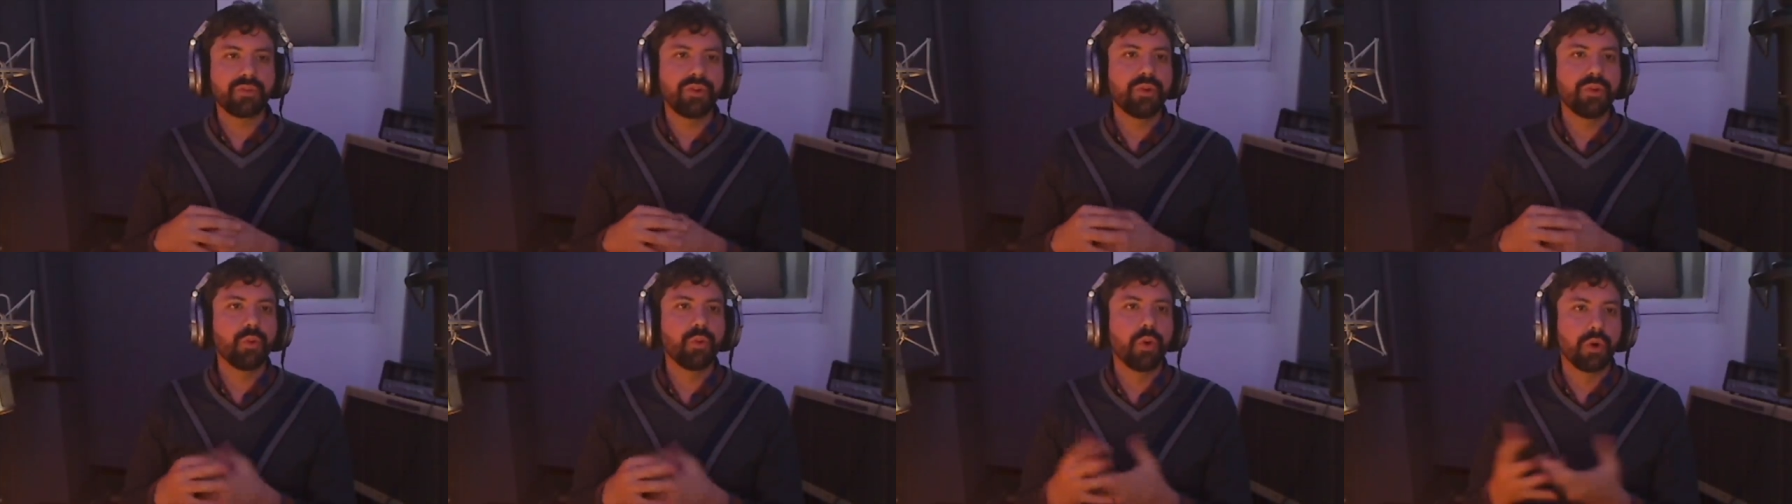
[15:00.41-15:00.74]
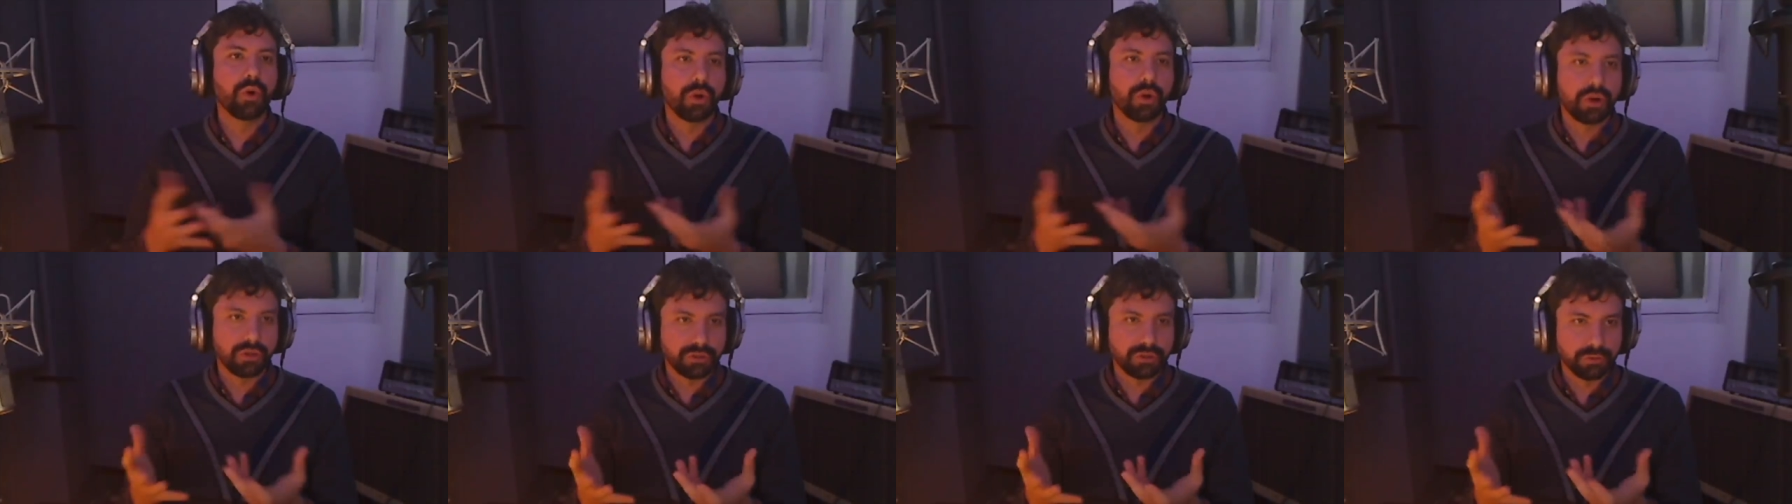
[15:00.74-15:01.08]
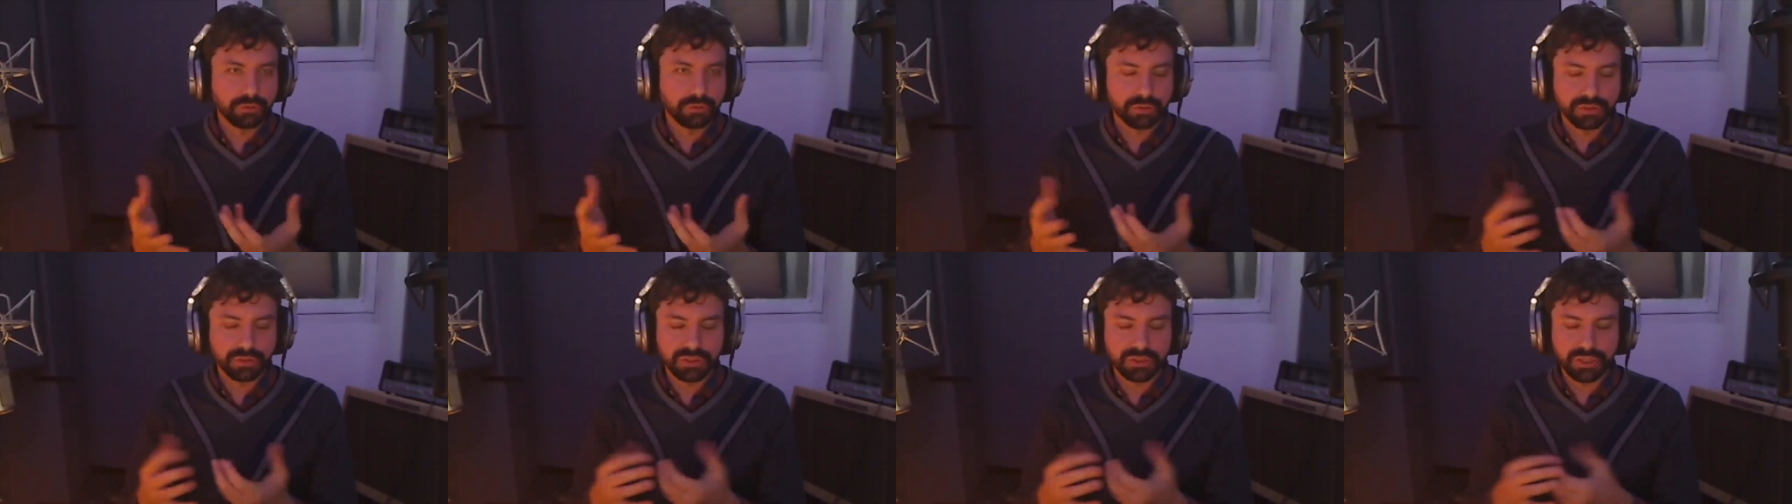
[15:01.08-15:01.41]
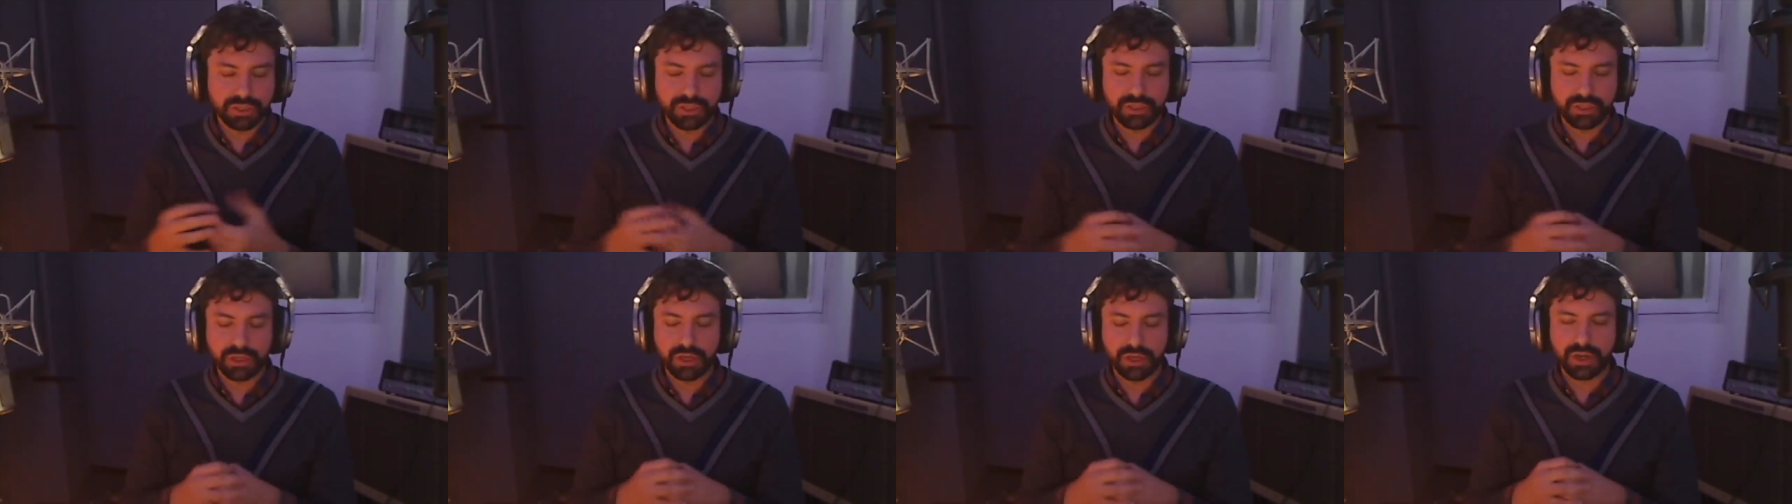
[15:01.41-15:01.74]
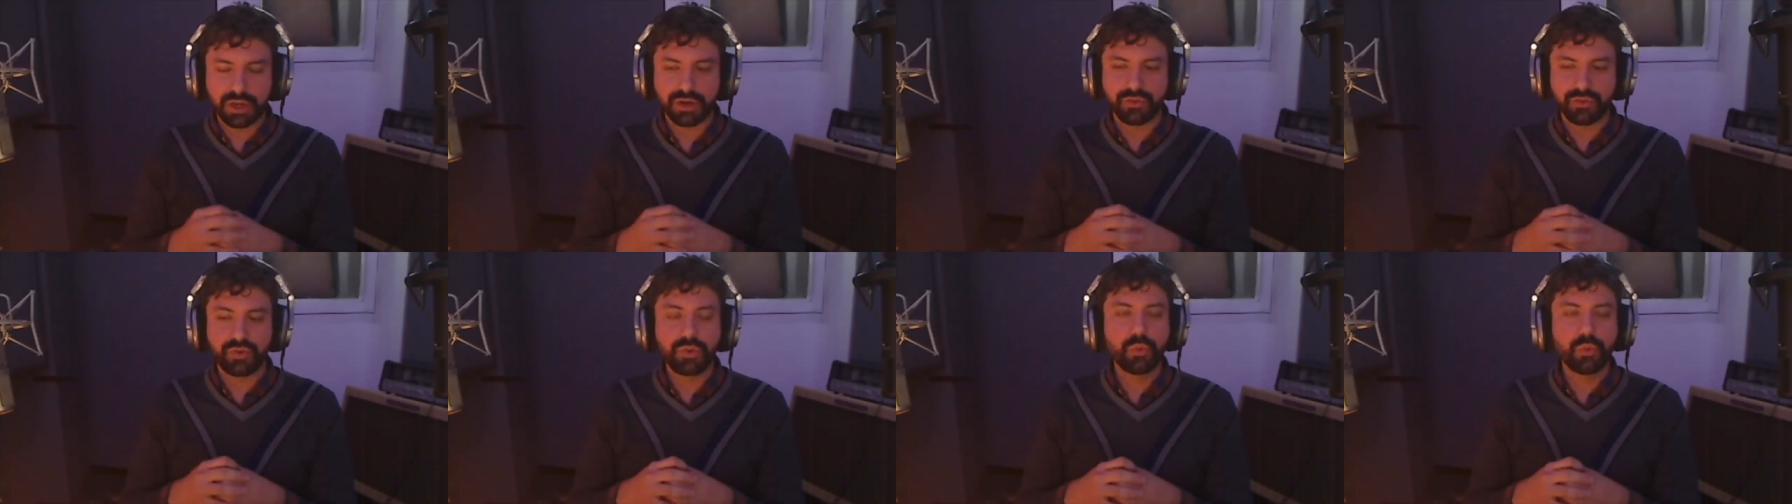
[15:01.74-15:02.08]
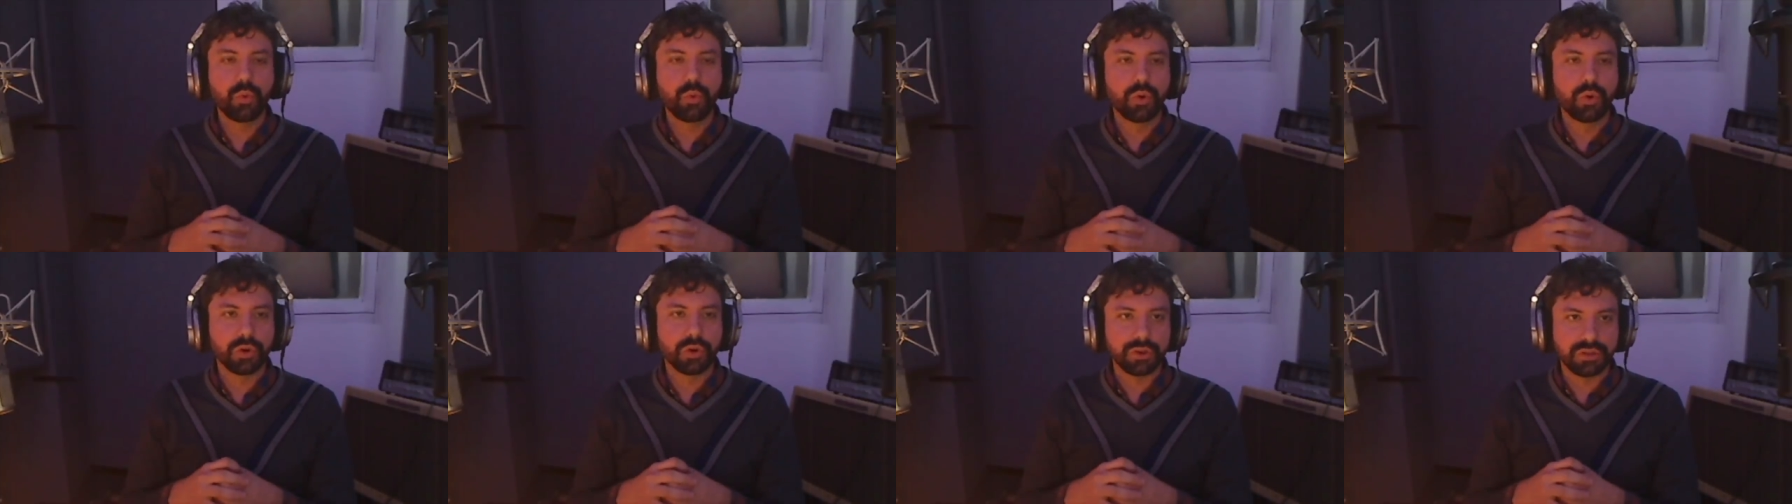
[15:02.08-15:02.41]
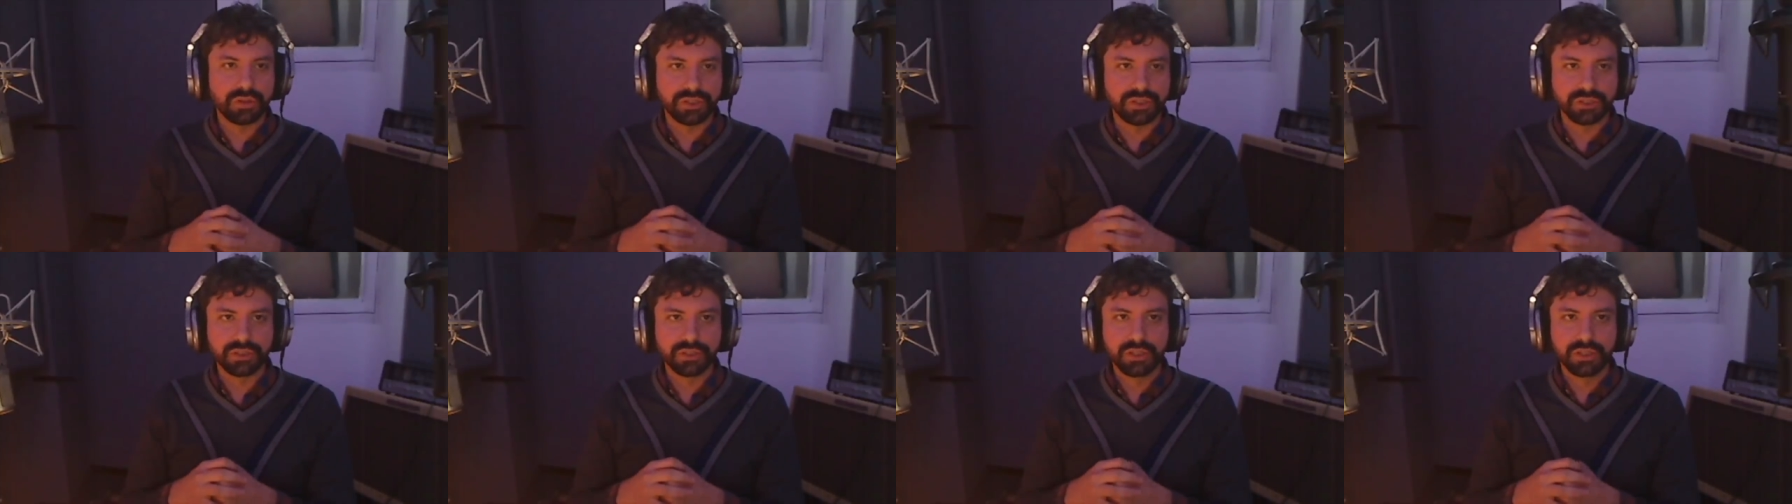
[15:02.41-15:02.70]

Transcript: reward, or they are rewarded